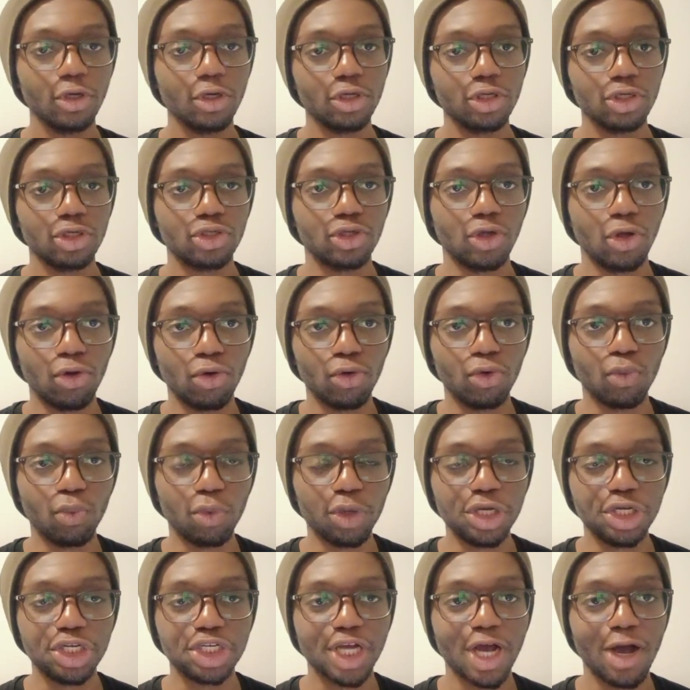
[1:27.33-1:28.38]
So
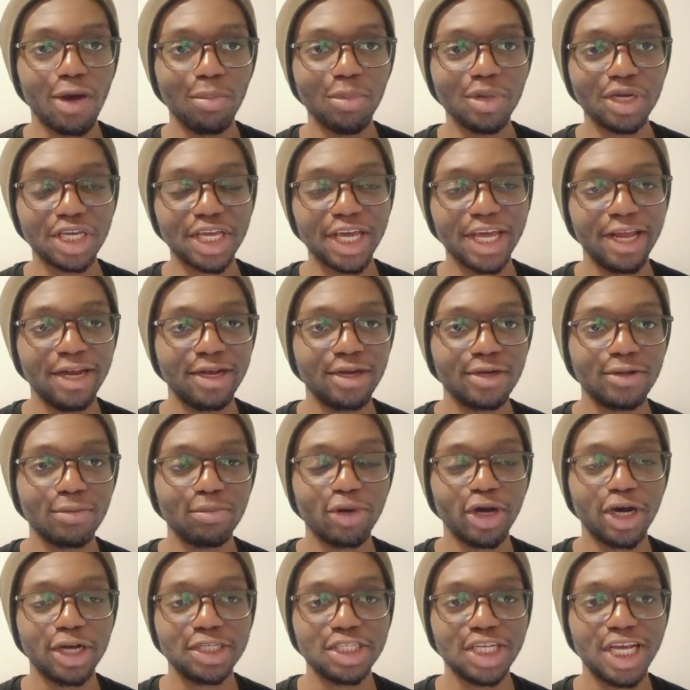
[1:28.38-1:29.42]
we shall begin
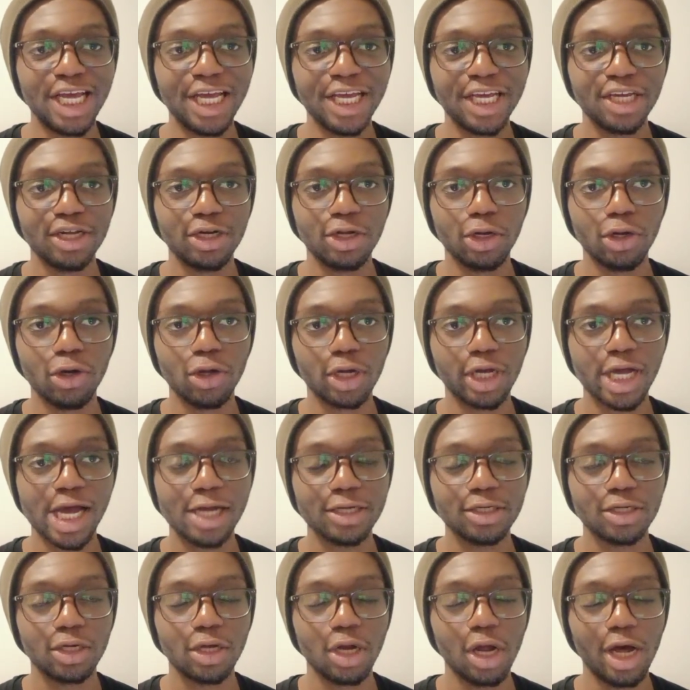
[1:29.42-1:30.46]
by taking a look at
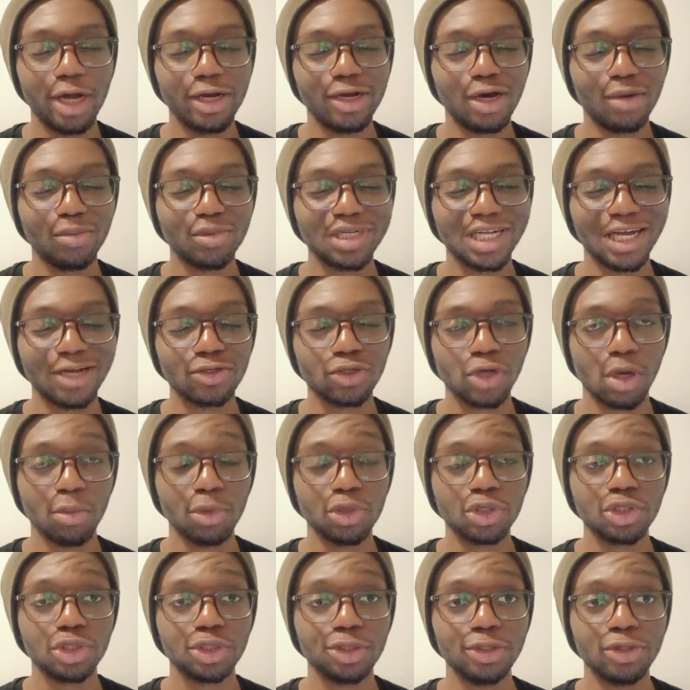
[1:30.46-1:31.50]
the lineup that
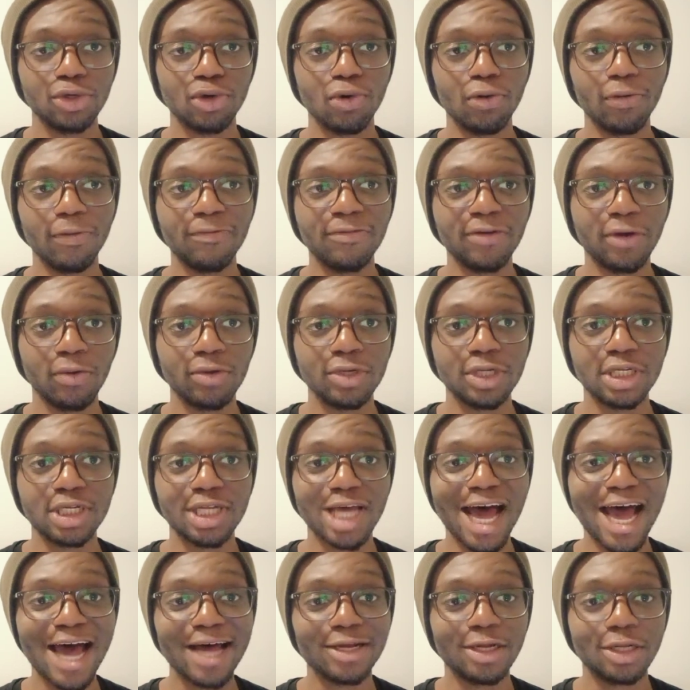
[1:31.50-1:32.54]
Thomas Tuchel fielded
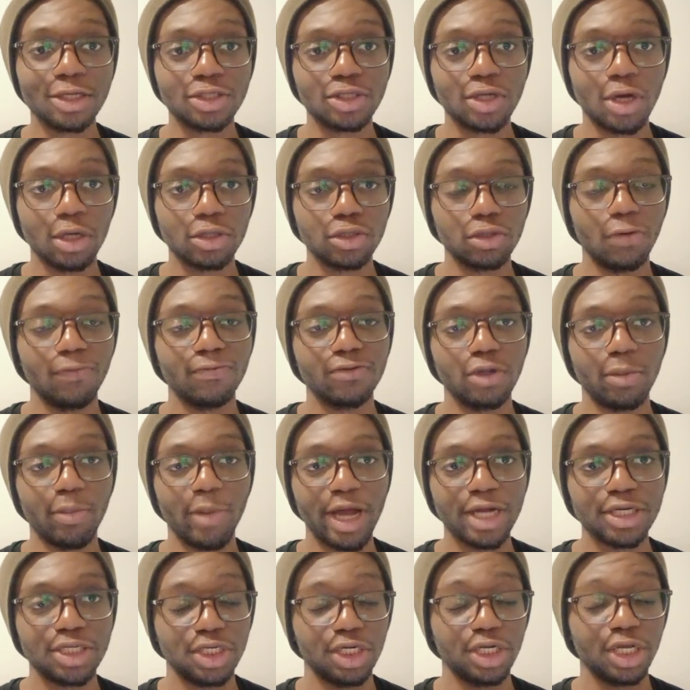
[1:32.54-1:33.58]
at the start of the
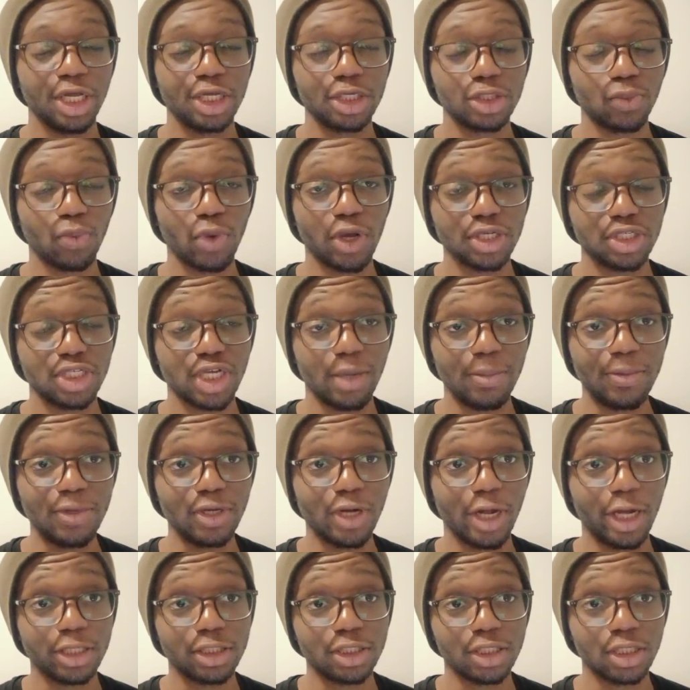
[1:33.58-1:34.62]
match against West Ham
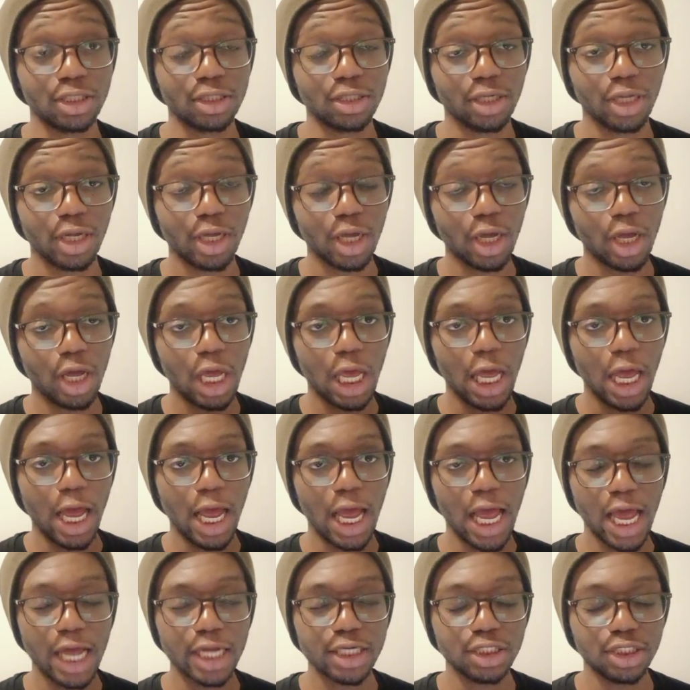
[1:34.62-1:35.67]
United.
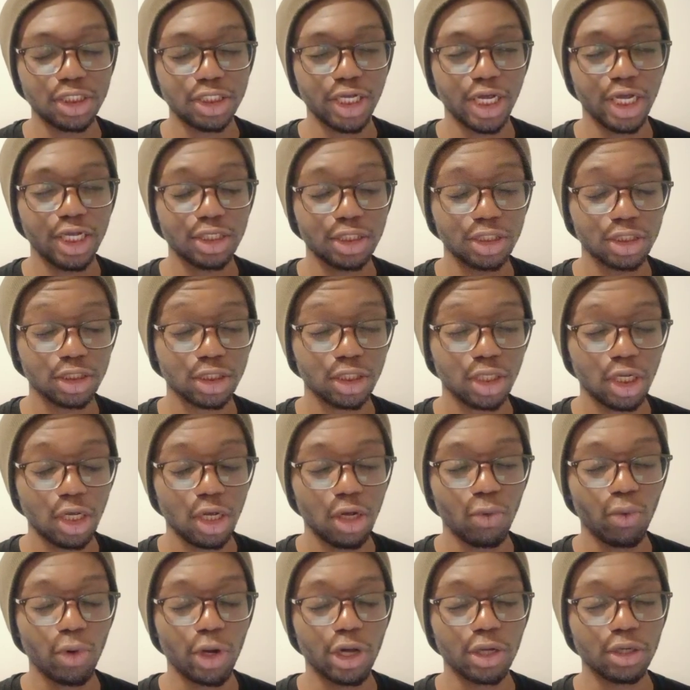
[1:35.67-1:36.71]
And yes,
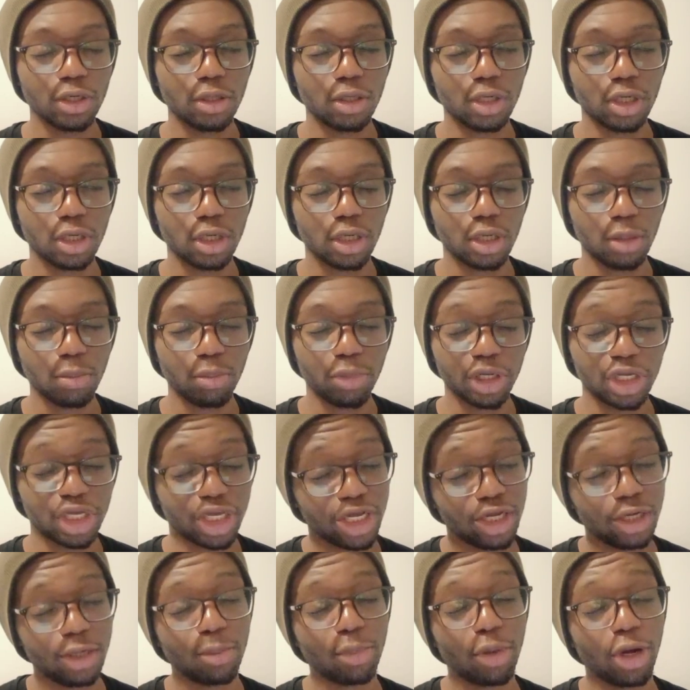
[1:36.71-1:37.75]
we're going to
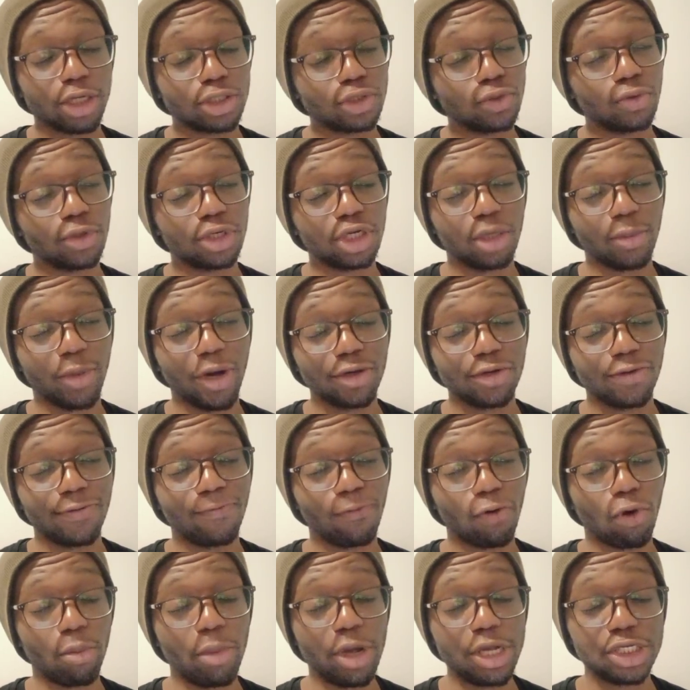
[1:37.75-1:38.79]
begin by talking about the
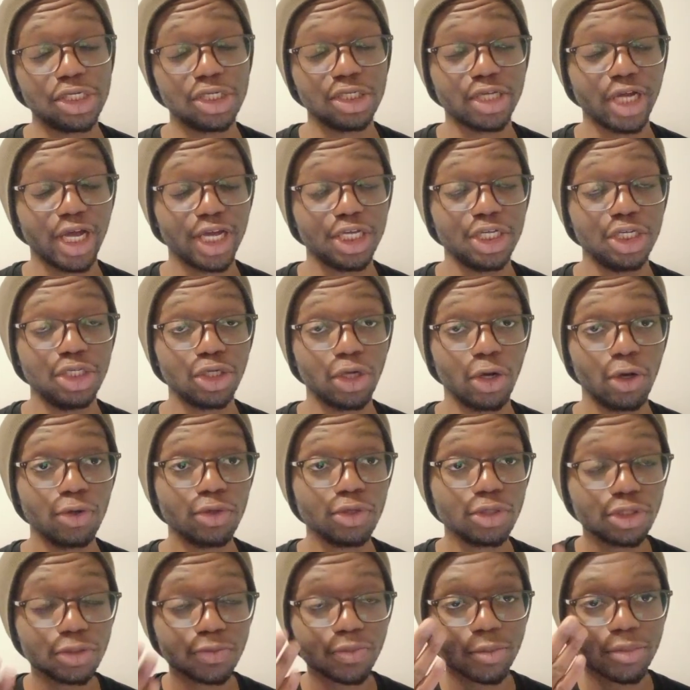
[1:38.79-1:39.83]
formation that he
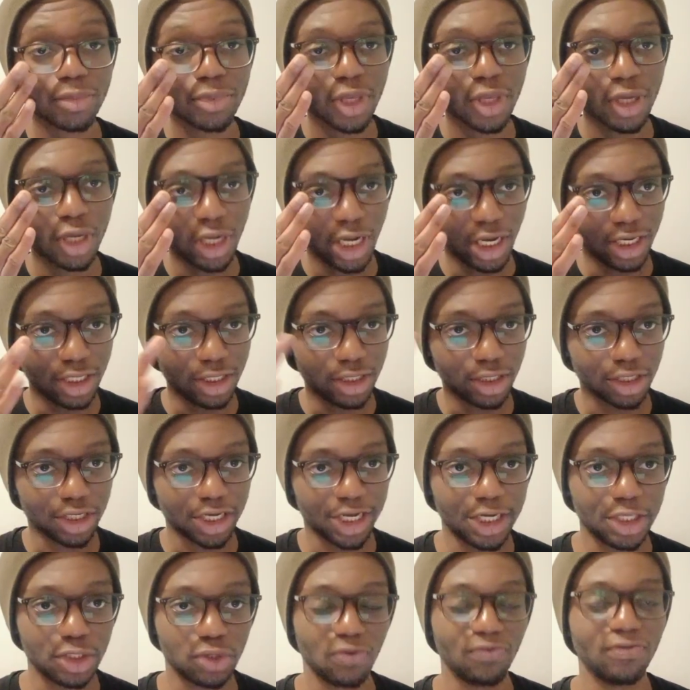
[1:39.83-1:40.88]
chose. And in the
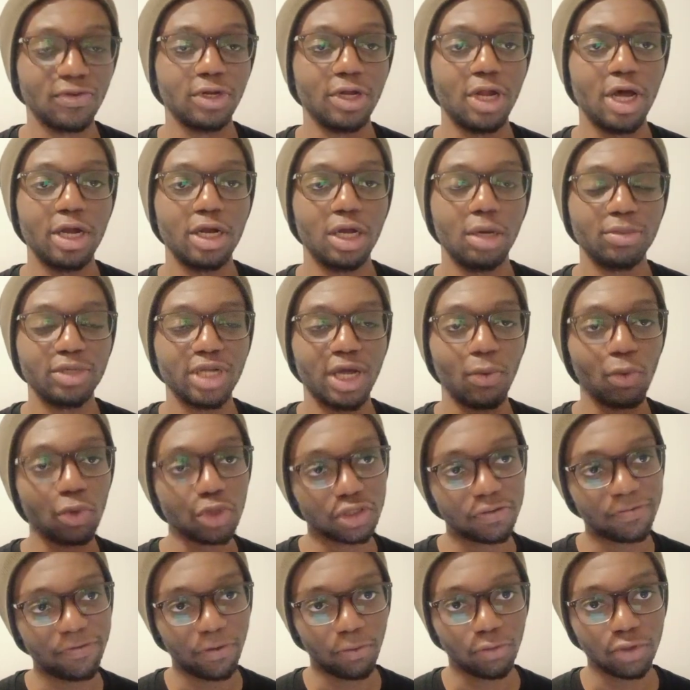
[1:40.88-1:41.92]
case of the lineup that was
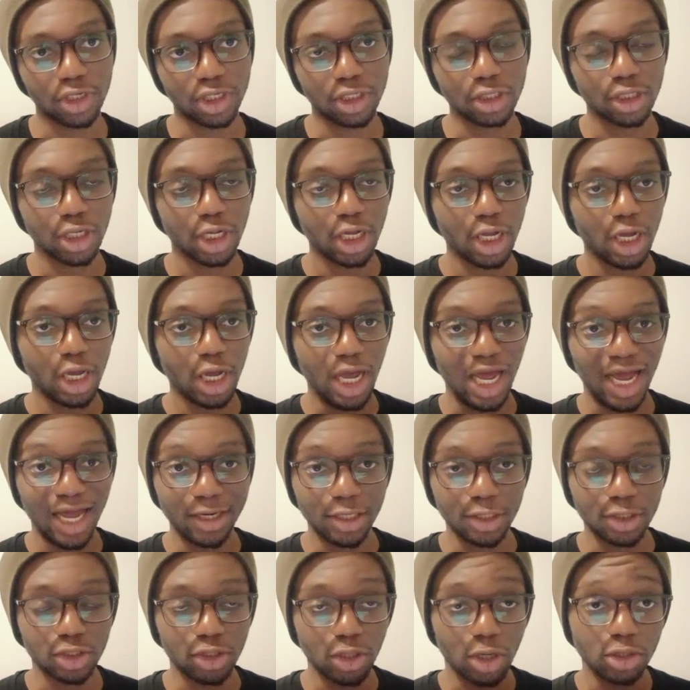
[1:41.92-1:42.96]
fielded at the
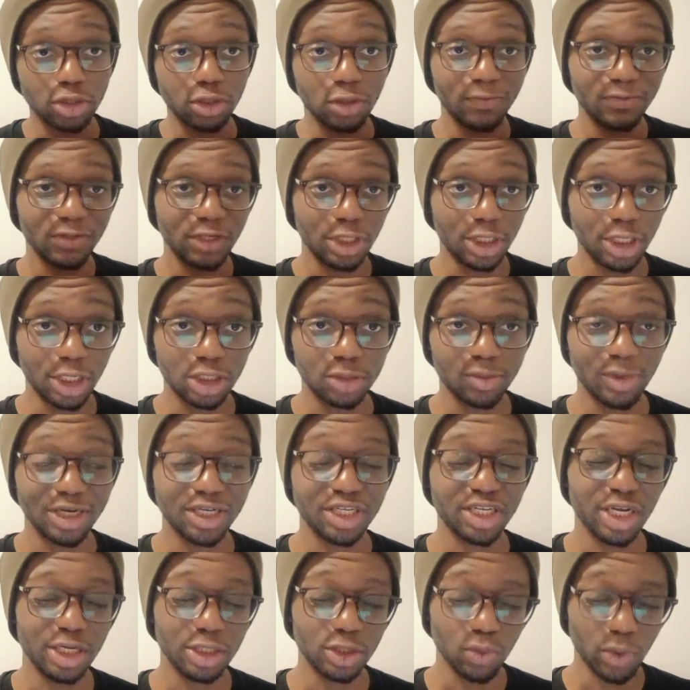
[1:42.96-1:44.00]
start of today's match
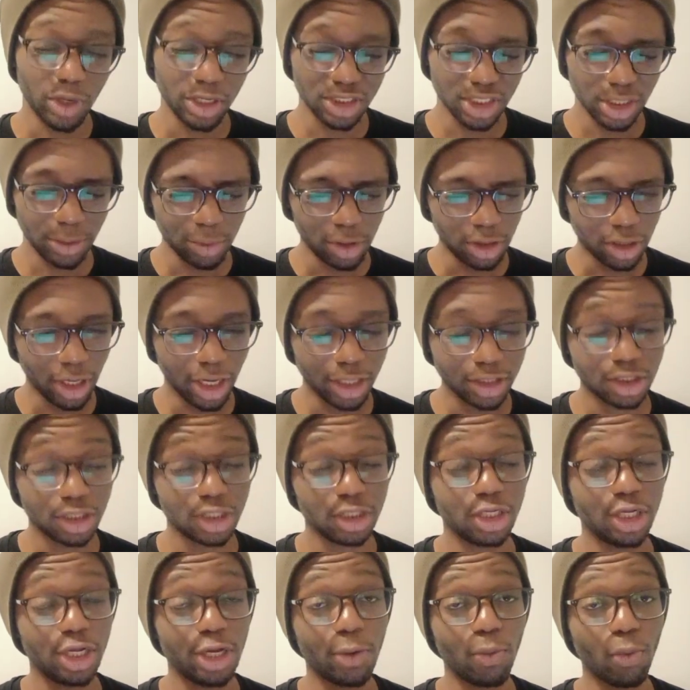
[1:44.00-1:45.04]
against West Ham United,
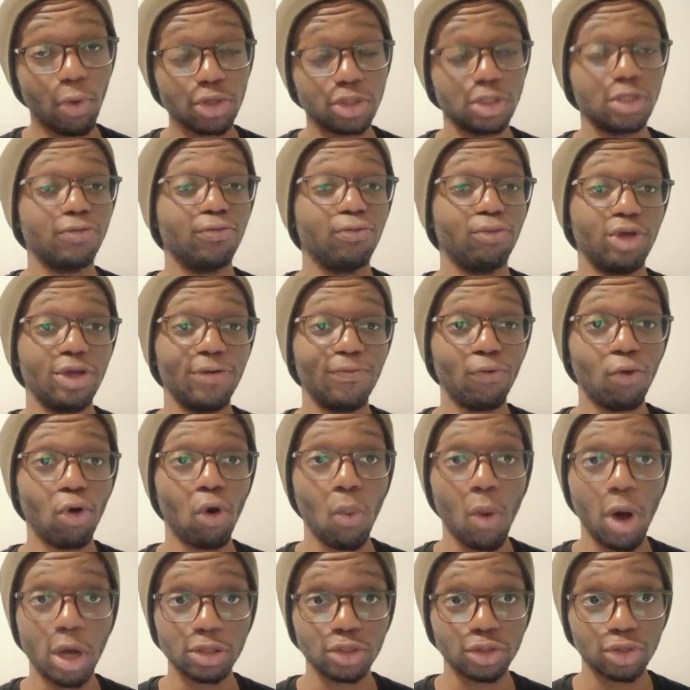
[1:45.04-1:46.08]
it was a
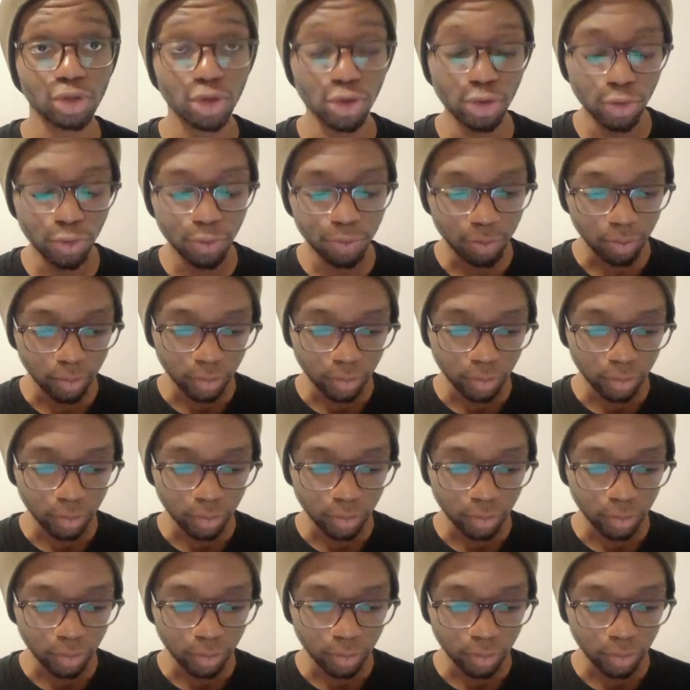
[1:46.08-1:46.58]
3-4-1-2.